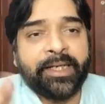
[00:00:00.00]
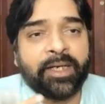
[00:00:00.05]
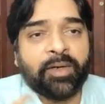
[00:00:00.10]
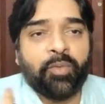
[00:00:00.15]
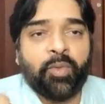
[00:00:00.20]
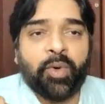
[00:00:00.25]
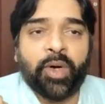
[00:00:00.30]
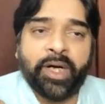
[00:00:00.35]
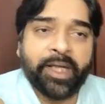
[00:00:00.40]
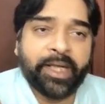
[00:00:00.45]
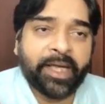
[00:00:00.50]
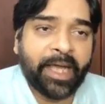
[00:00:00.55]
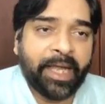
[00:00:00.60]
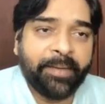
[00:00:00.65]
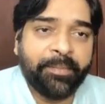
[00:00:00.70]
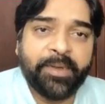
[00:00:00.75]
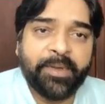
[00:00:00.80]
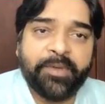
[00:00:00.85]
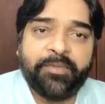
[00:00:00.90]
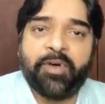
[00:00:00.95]
word can
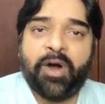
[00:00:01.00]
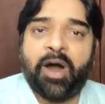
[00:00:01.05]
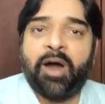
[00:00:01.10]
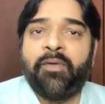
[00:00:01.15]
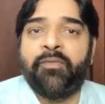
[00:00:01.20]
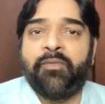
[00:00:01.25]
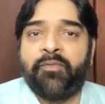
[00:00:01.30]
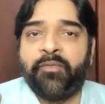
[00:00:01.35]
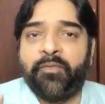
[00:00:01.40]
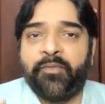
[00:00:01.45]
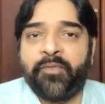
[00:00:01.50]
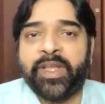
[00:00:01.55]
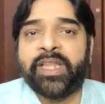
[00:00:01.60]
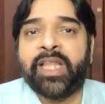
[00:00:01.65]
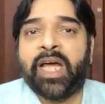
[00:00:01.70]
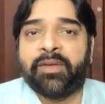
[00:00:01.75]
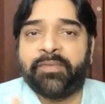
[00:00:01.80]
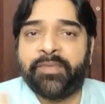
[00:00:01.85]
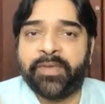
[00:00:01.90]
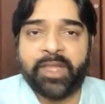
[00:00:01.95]
be formed with
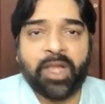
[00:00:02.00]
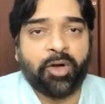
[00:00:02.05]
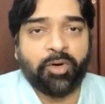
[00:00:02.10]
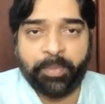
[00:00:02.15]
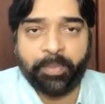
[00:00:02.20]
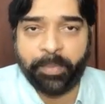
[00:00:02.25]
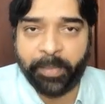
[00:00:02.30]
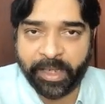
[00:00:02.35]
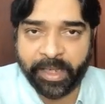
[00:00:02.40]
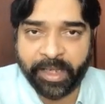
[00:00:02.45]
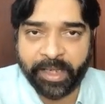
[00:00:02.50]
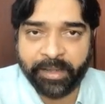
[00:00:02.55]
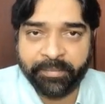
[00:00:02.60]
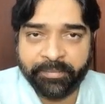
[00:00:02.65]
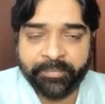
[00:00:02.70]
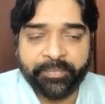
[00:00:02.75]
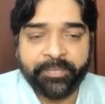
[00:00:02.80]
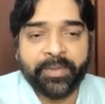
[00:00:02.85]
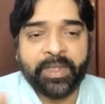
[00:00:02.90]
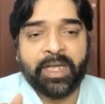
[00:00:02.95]
or without meaning?
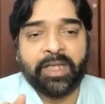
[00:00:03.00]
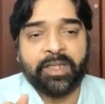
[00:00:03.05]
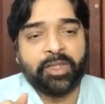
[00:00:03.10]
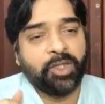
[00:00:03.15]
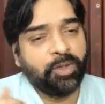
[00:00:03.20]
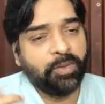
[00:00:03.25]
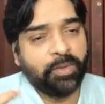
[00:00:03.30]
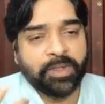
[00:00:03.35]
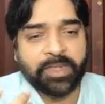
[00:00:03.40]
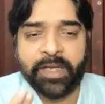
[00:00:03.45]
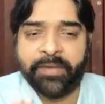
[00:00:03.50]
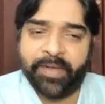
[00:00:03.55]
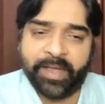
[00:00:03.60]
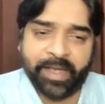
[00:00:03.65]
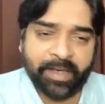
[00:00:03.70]
So you will say very,